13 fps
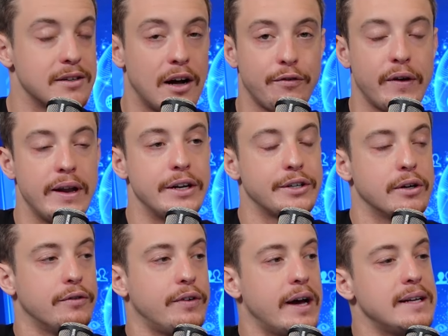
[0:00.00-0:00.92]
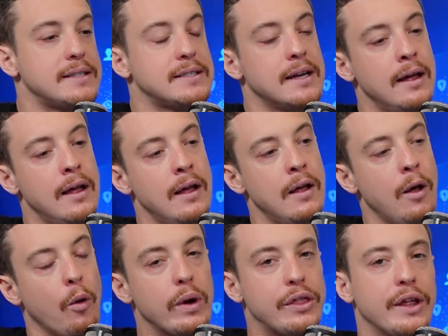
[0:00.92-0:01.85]
not financial advice.
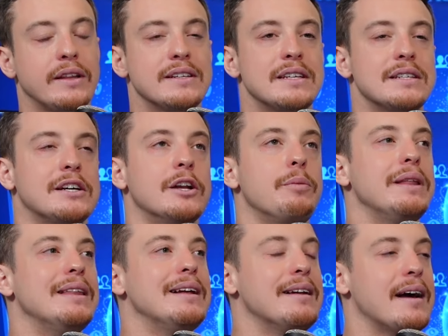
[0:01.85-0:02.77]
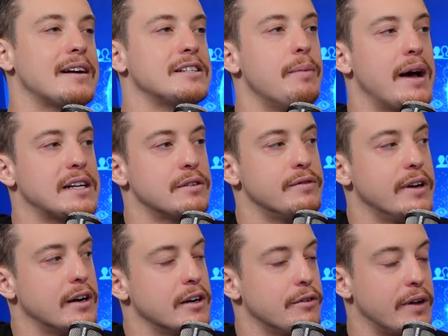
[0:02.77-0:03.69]
We think this is going to be the next massive
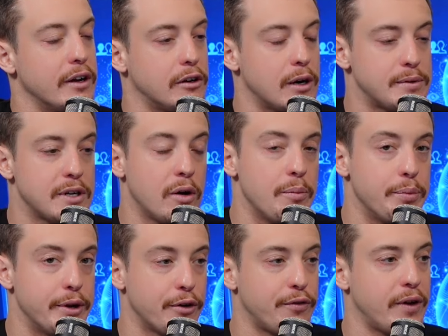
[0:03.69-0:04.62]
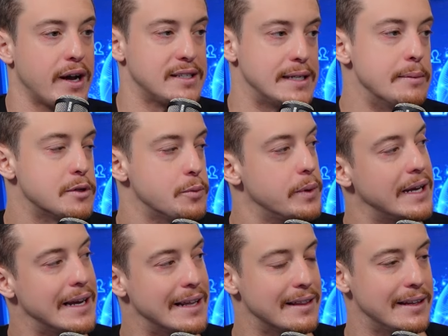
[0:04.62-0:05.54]
narrative in crypto, and PureFi seems to
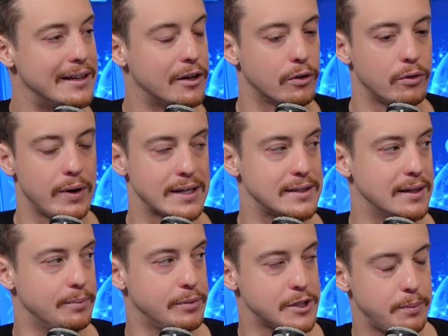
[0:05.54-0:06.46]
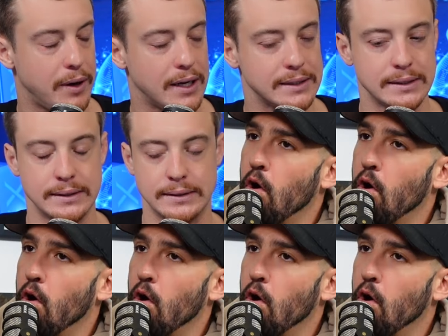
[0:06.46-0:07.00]
be in the correct spot.